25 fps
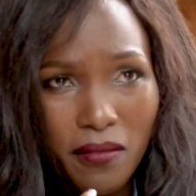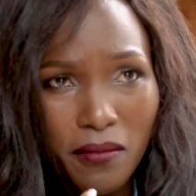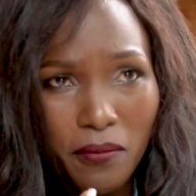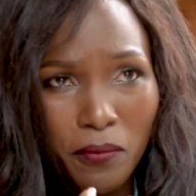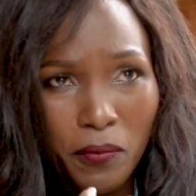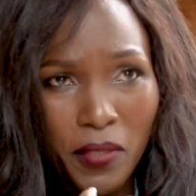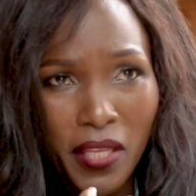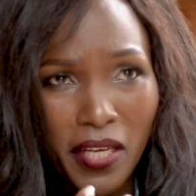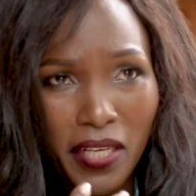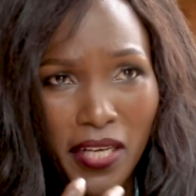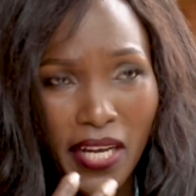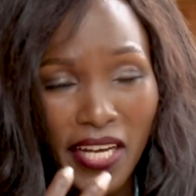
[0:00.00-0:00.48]

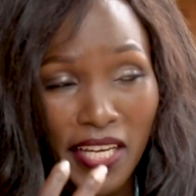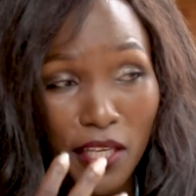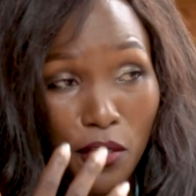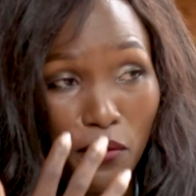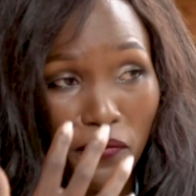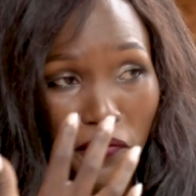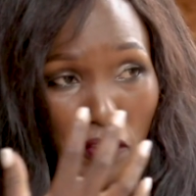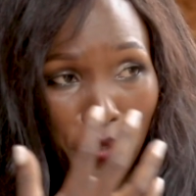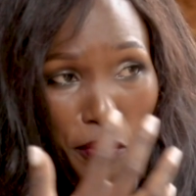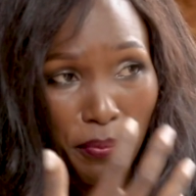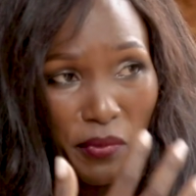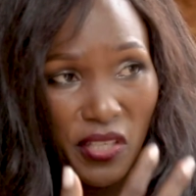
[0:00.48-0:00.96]
the kind
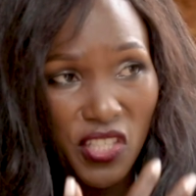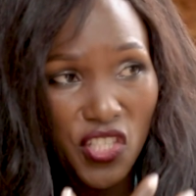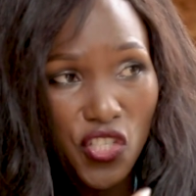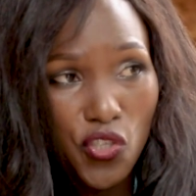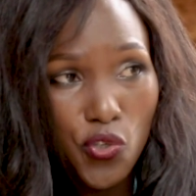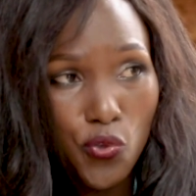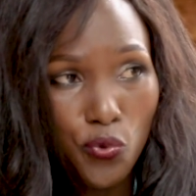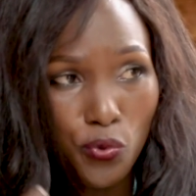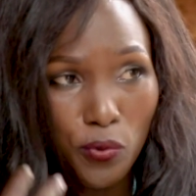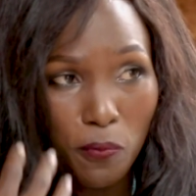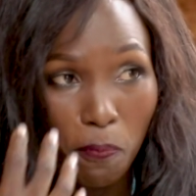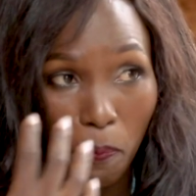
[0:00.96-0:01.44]
of image
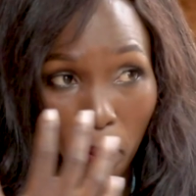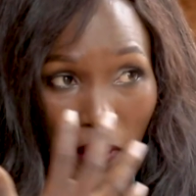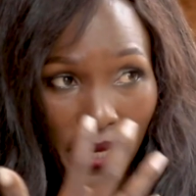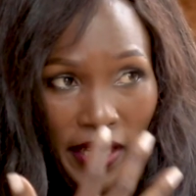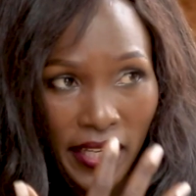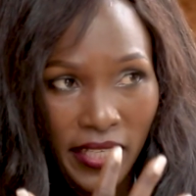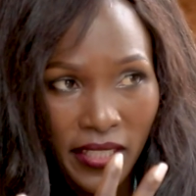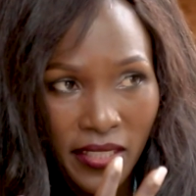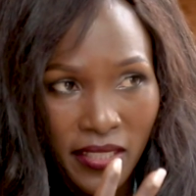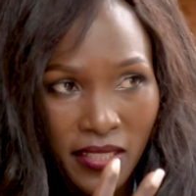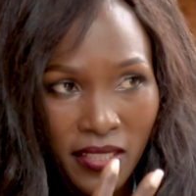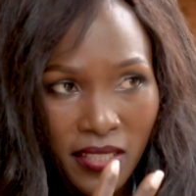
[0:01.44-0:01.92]
it would
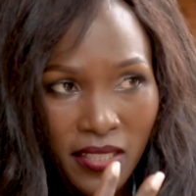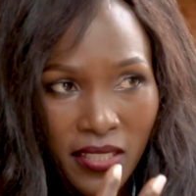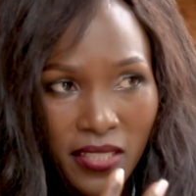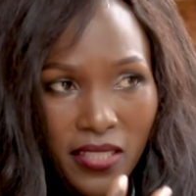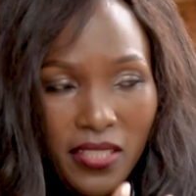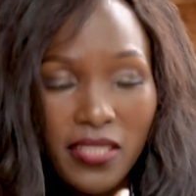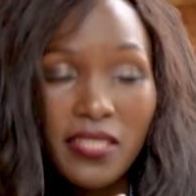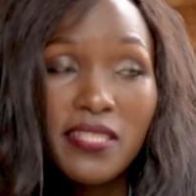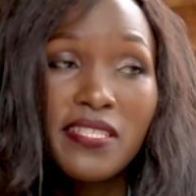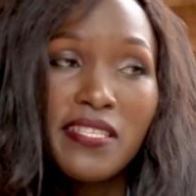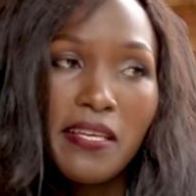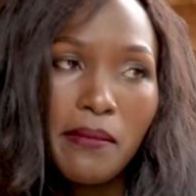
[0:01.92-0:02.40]
play
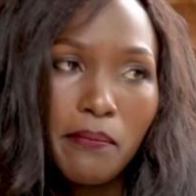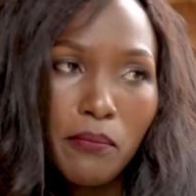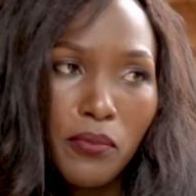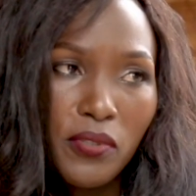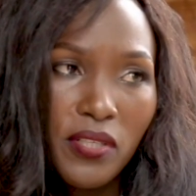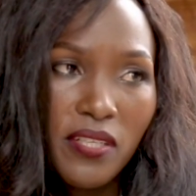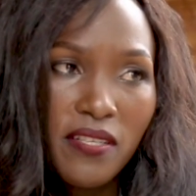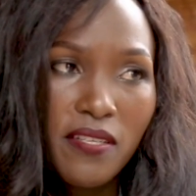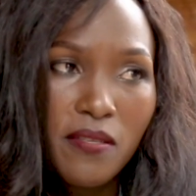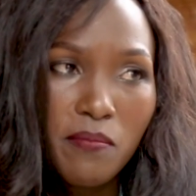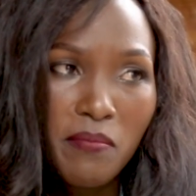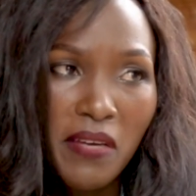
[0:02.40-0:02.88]
in
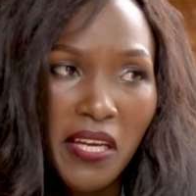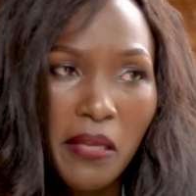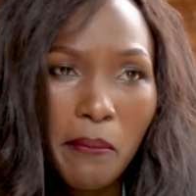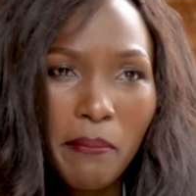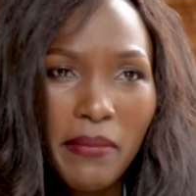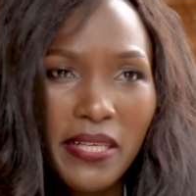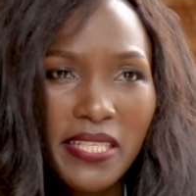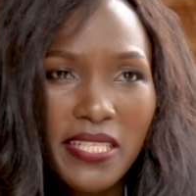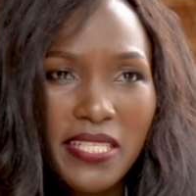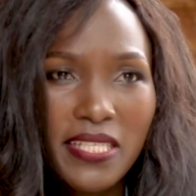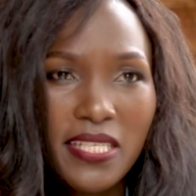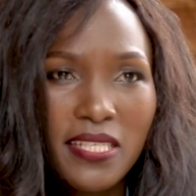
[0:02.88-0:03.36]
somebody's mind.
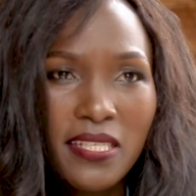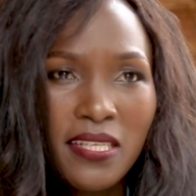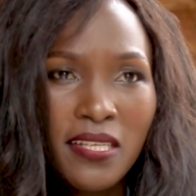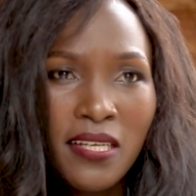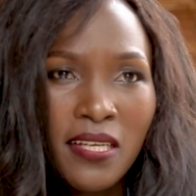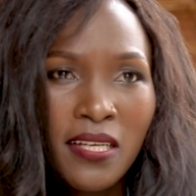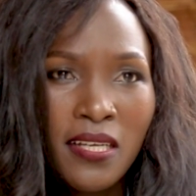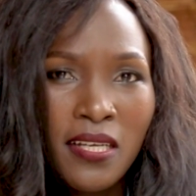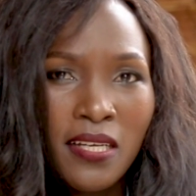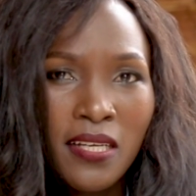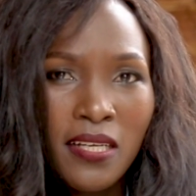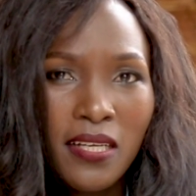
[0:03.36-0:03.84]
But
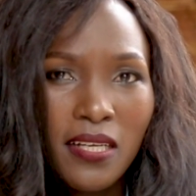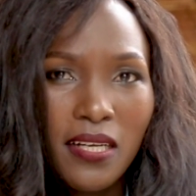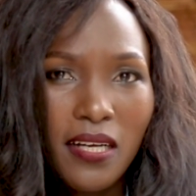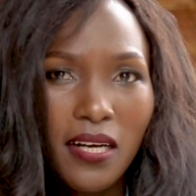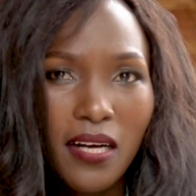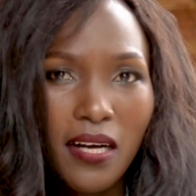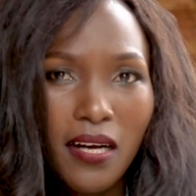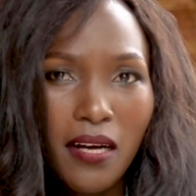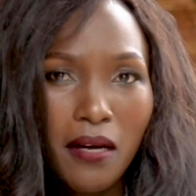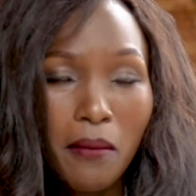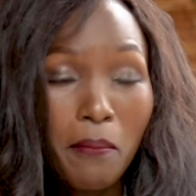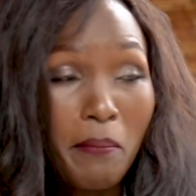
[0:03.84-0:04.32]

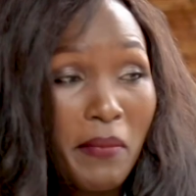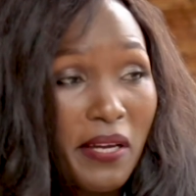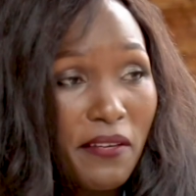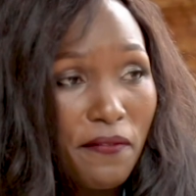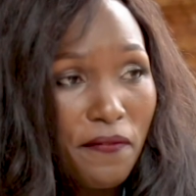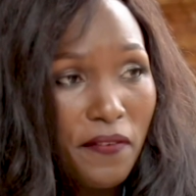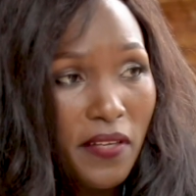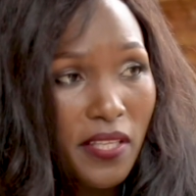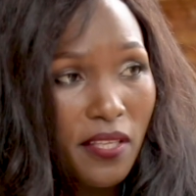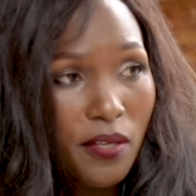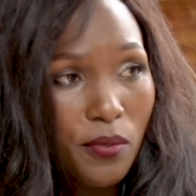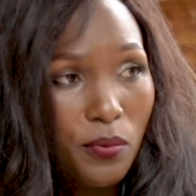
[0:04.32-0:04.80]
my
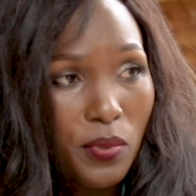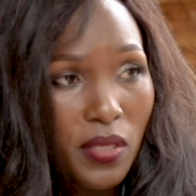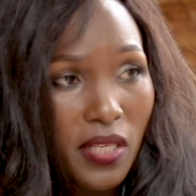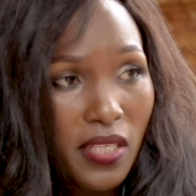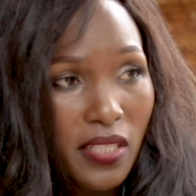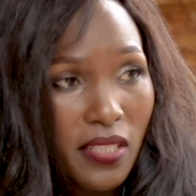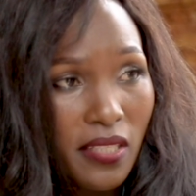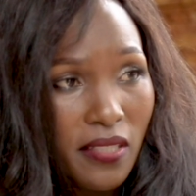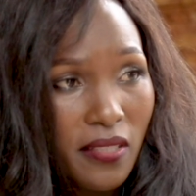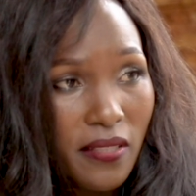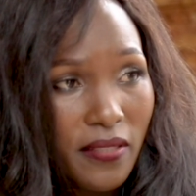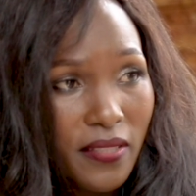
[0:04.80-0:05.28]
father
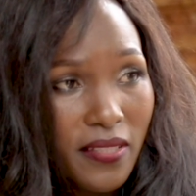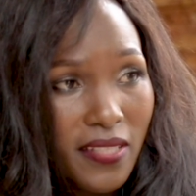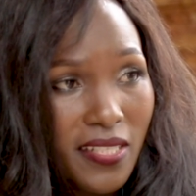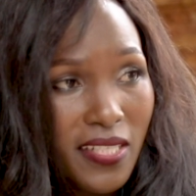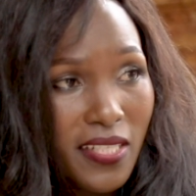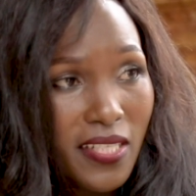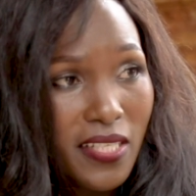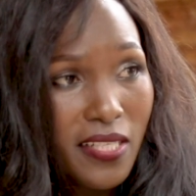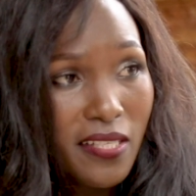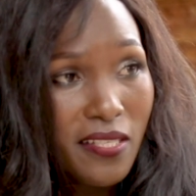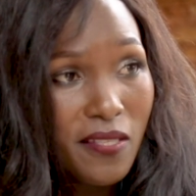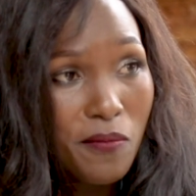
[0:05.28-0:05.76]
really
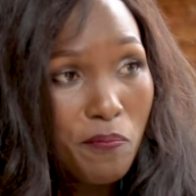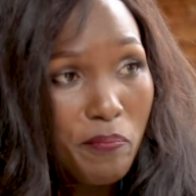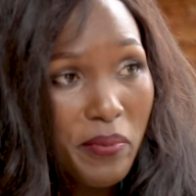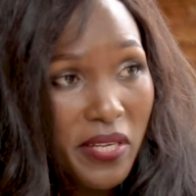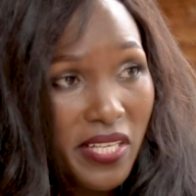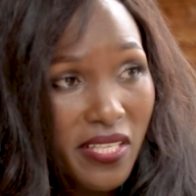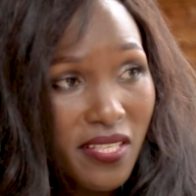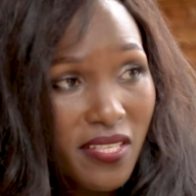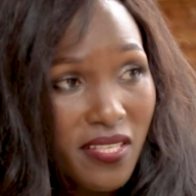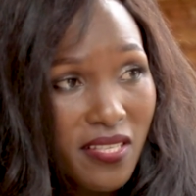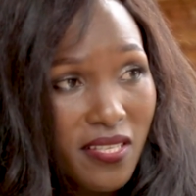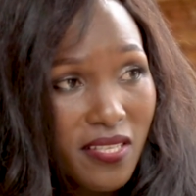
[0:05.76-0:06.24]
did his
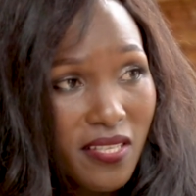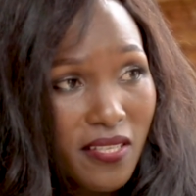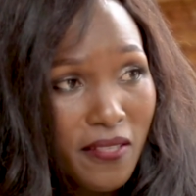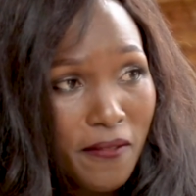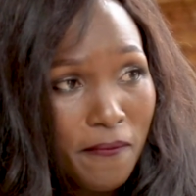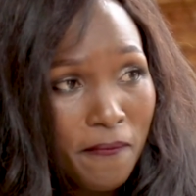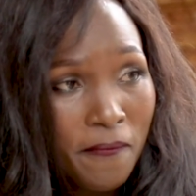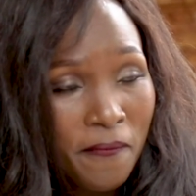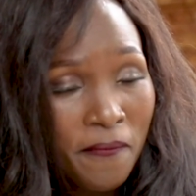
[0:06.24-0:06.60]
best.